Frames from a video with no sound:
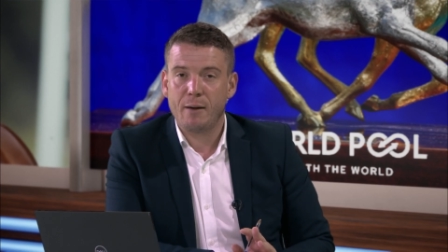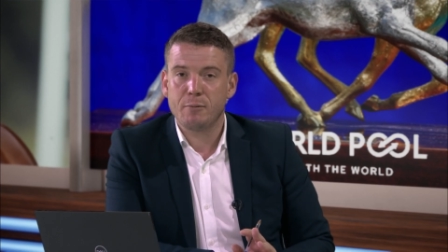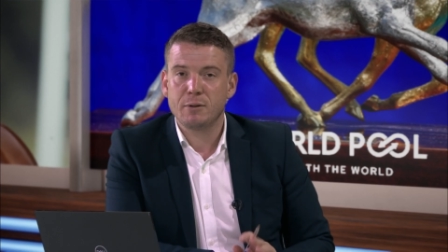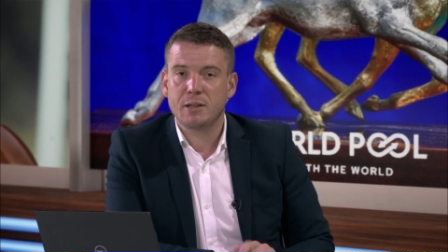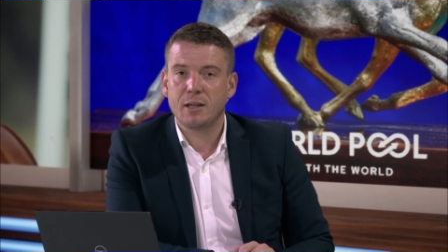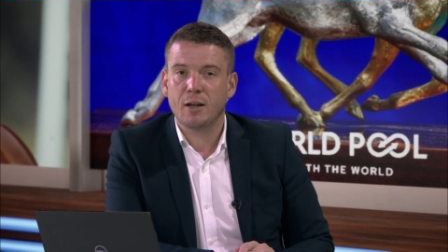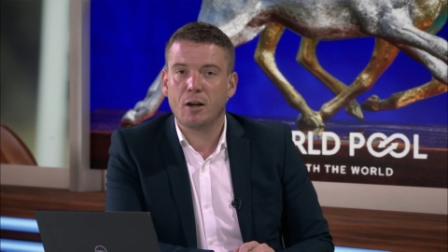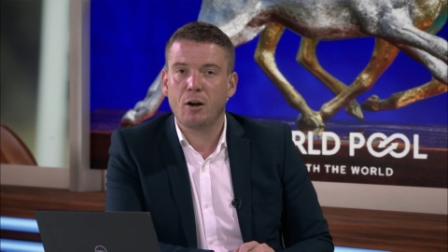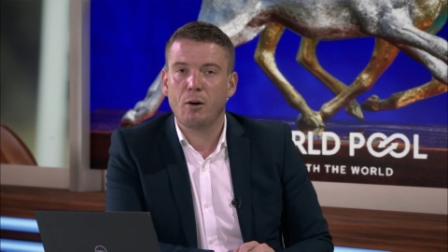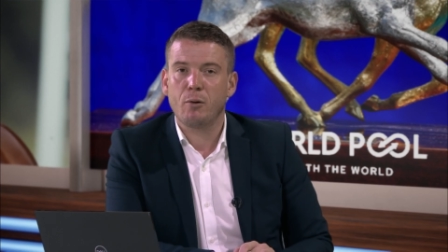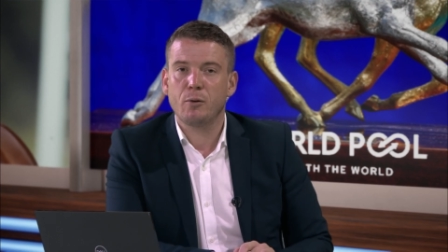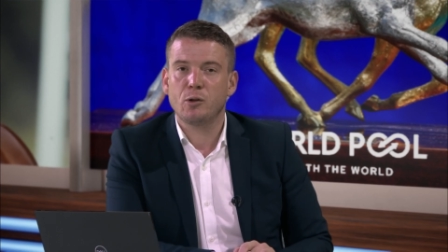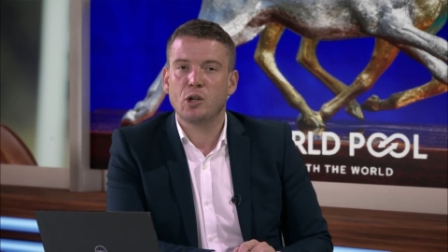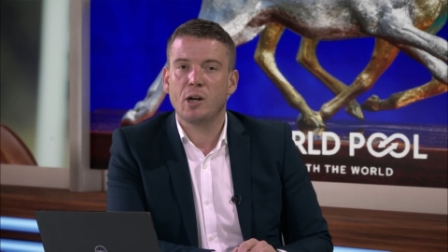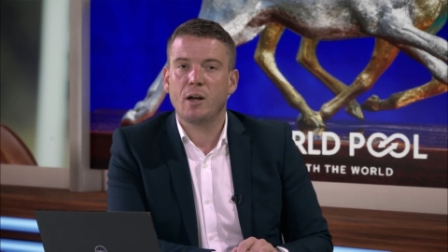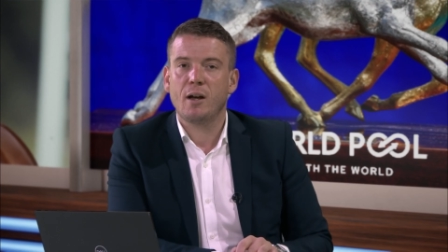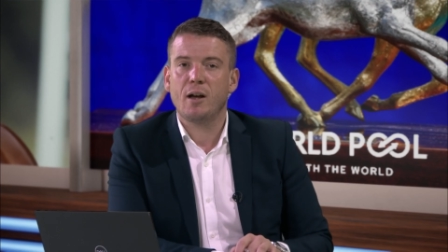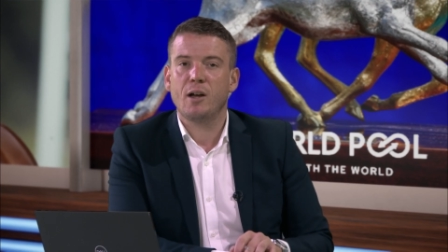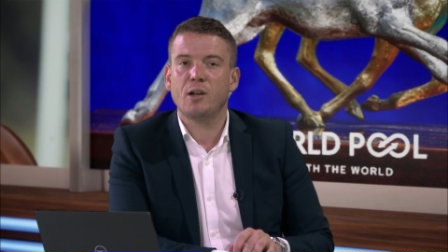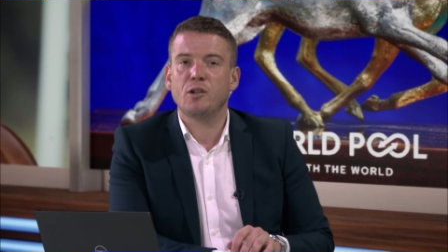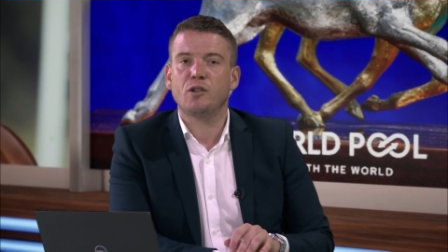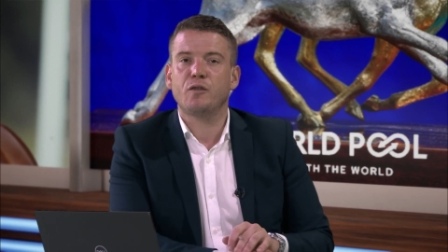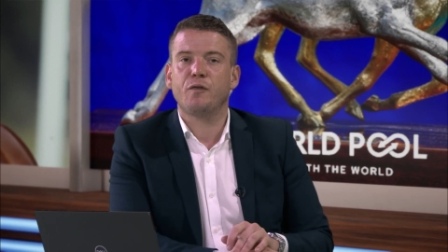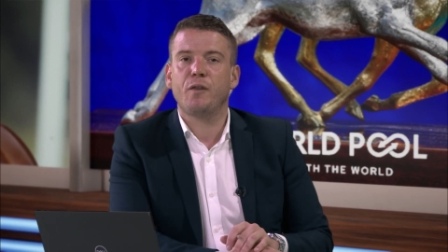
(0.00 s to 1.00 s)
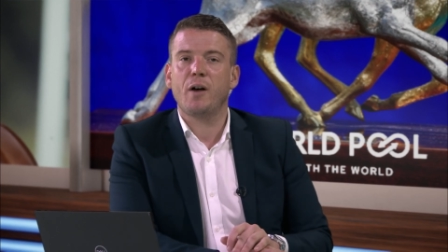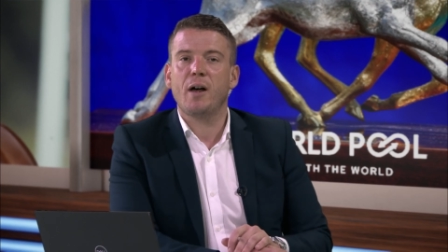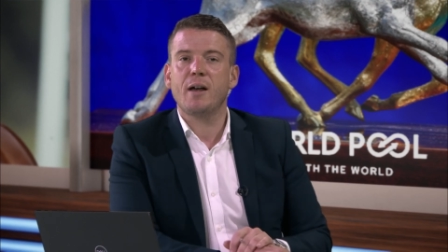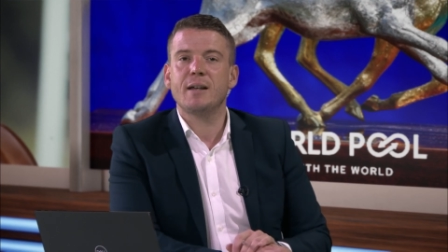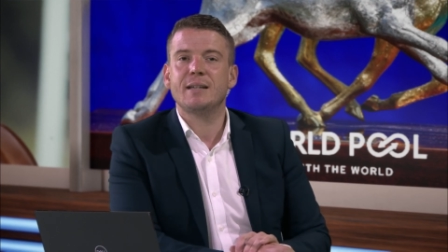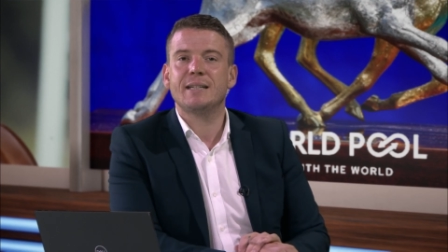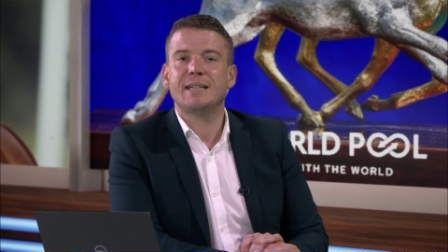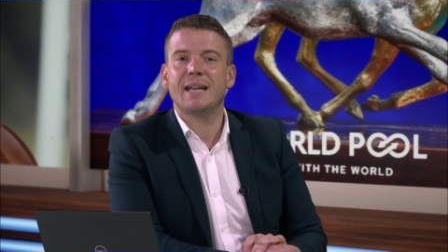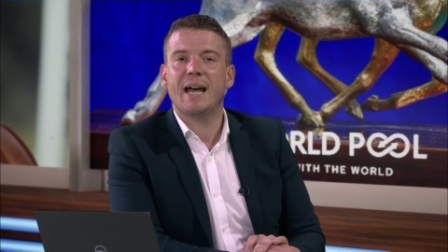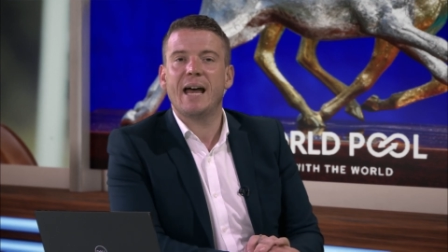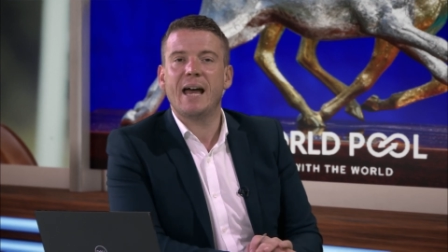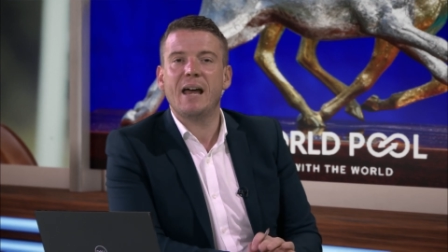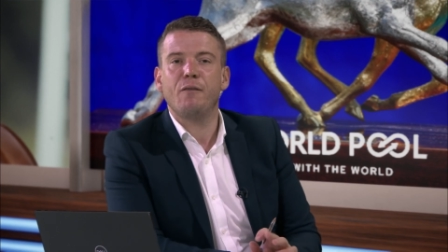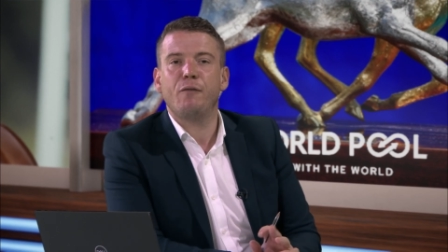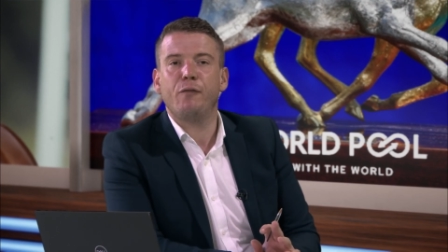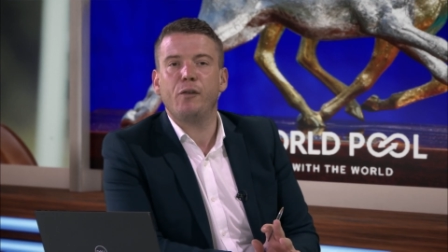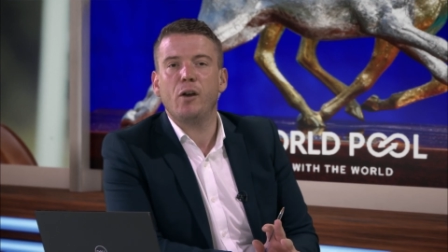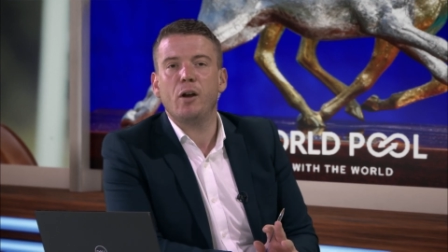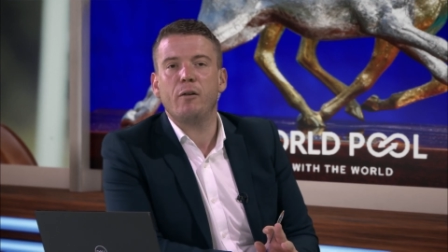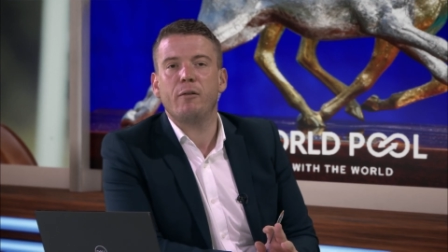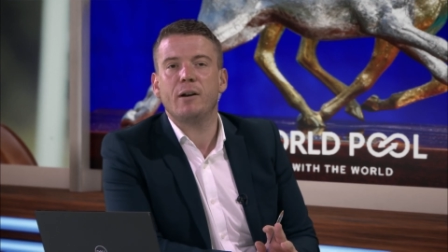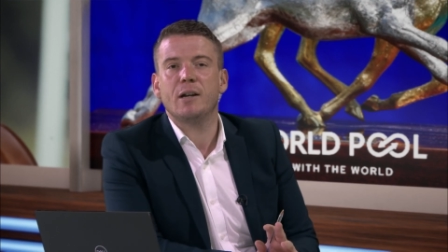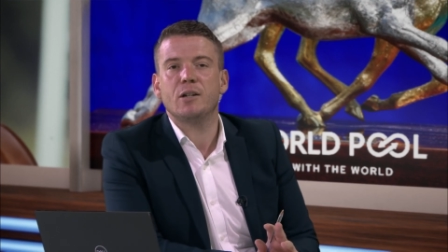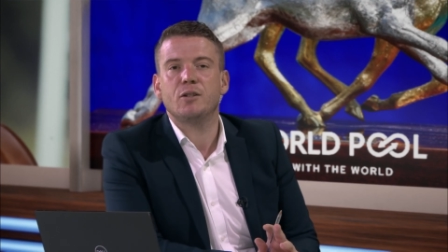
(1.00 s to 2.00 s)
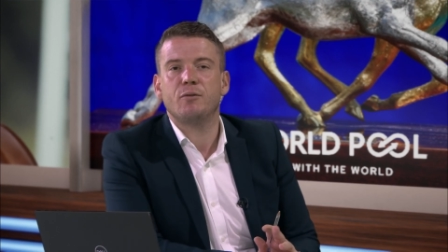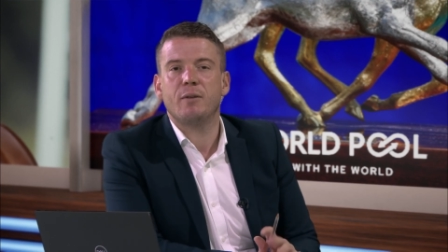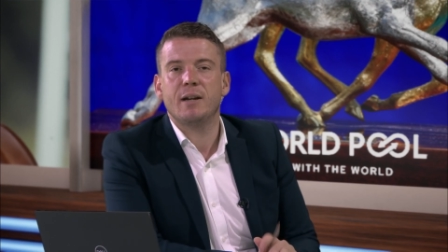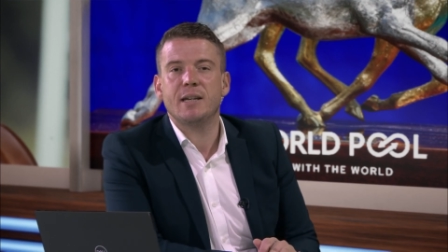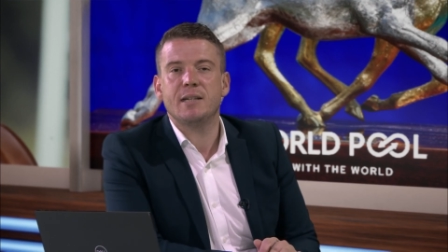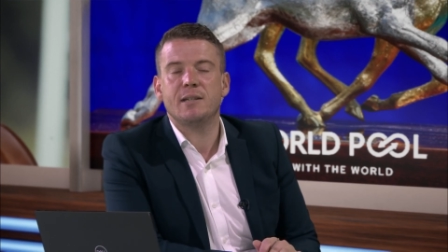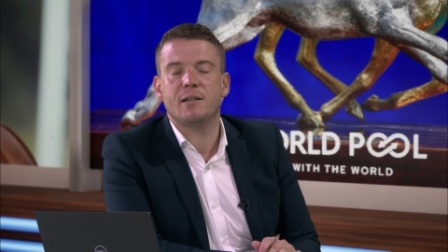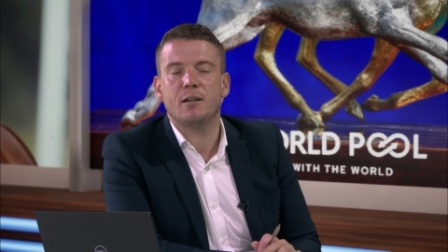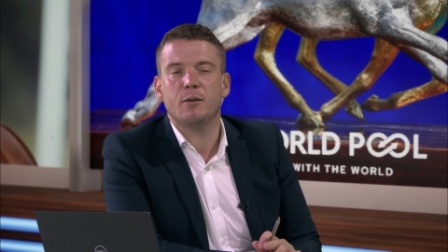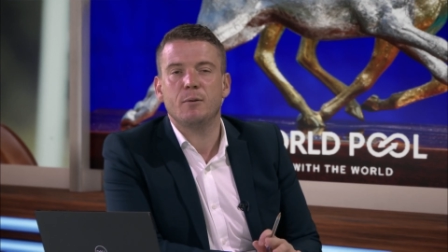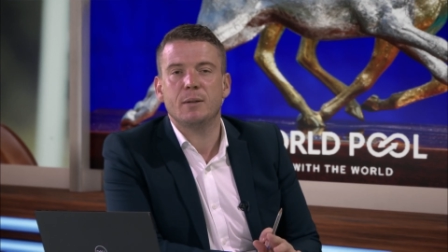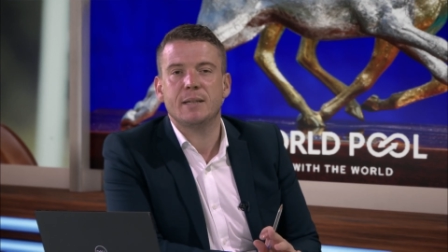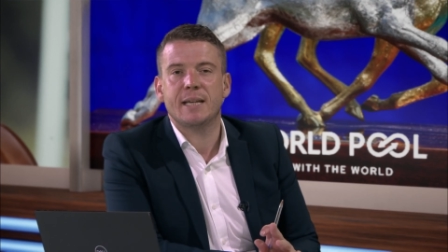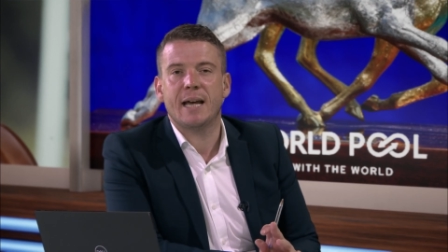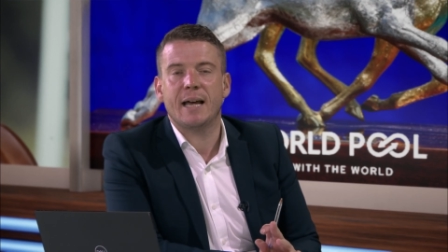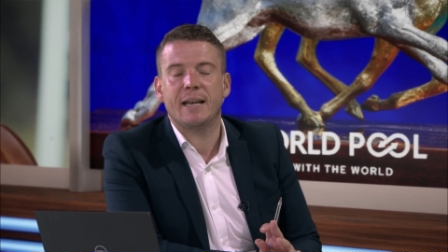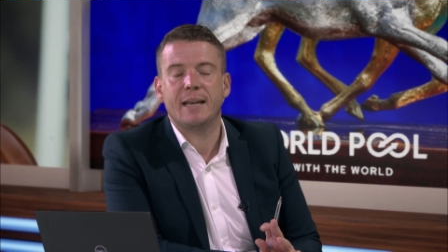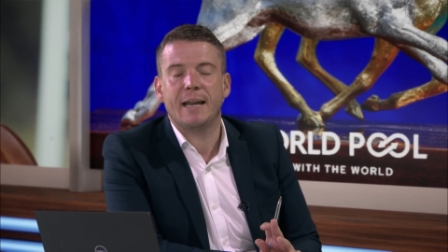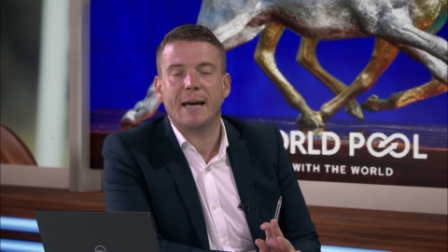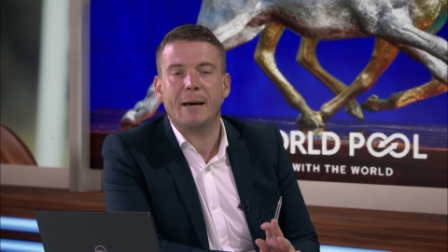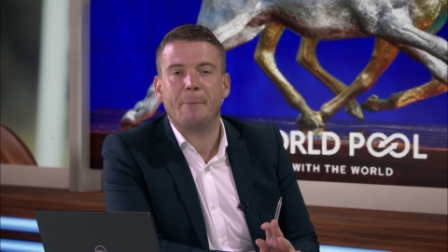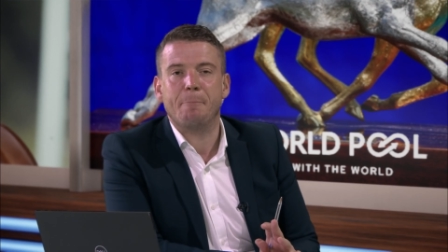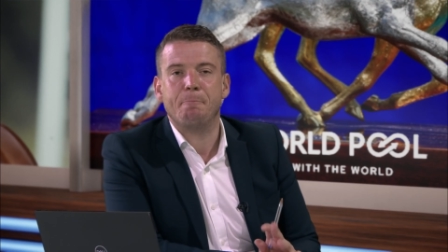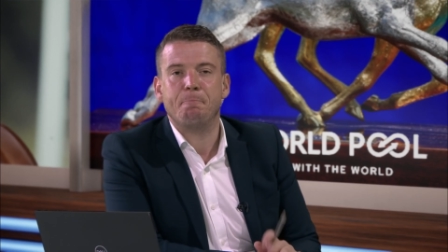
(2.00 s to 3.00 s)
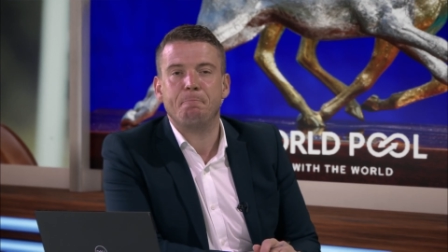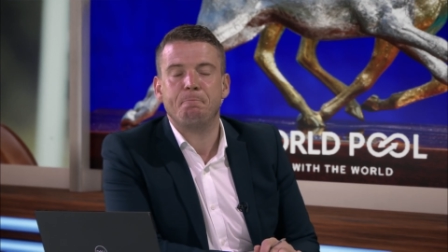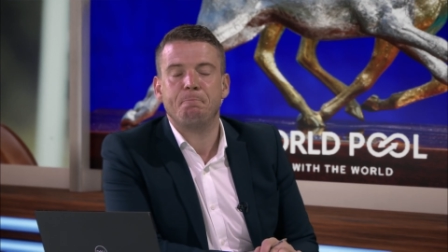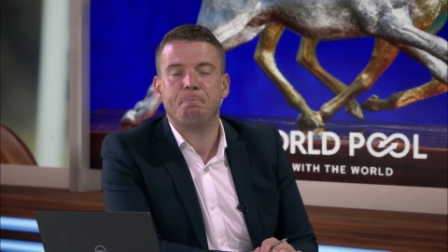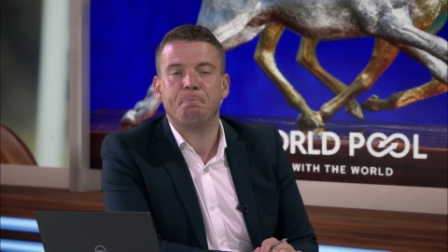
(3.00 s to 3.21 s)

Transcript: that was the Coral Charge, fast and furious, race two at Sandown.